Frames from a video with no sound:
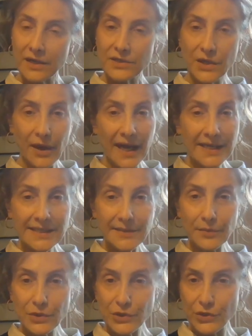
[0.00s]
So
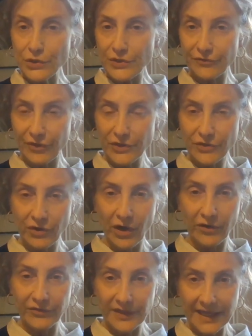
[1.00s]
Andy would choose a
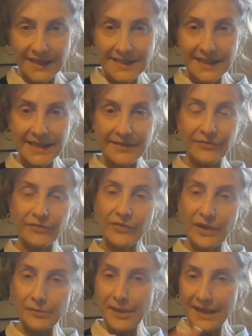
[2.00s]
photograph, a negative,
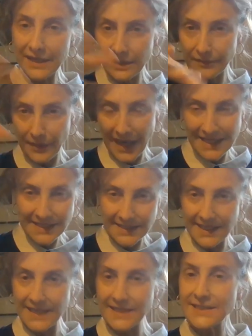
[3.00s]
they would make an
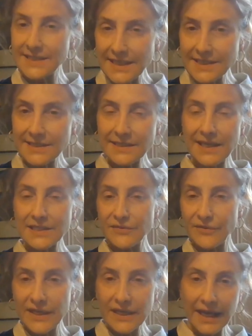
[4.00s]
acetate stencil out
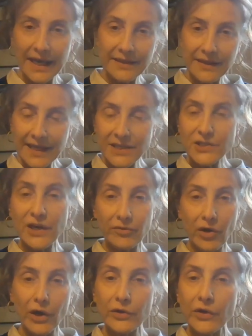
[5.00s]
of it, and then
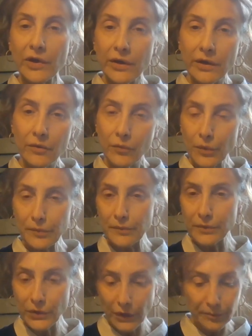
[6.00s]
Gerard would,
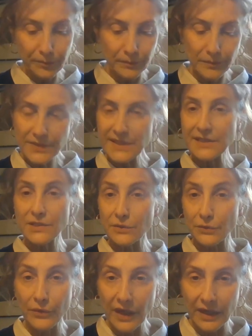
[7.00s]
you know,
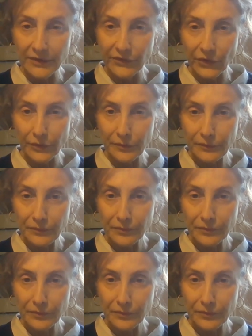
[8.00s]
stencil all the colours on.